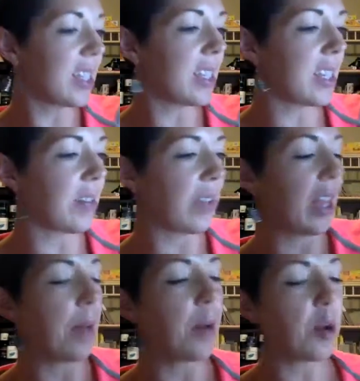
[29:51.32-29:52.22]
and stuff like
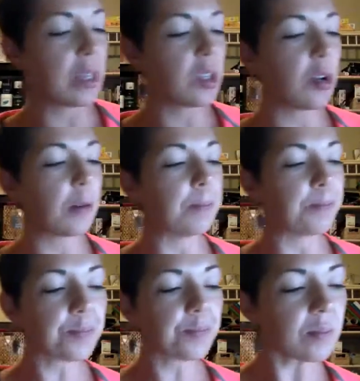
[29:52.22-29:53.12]
that. Okay, so
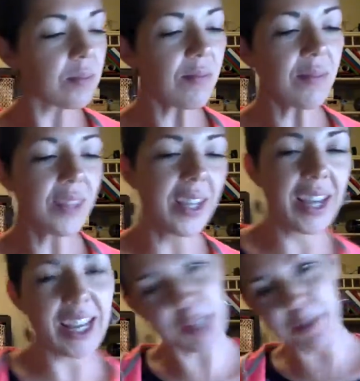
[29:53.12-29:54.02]

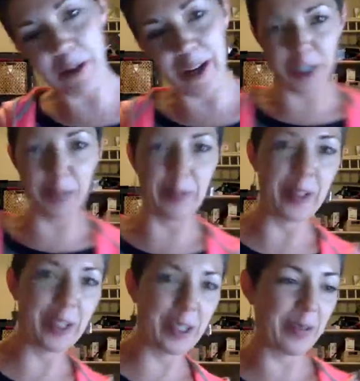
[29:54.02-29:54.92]
inspiration,
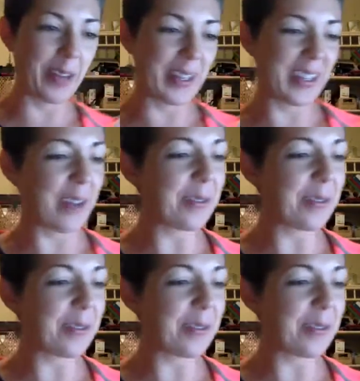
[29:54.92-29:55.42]
which is the fun stuff.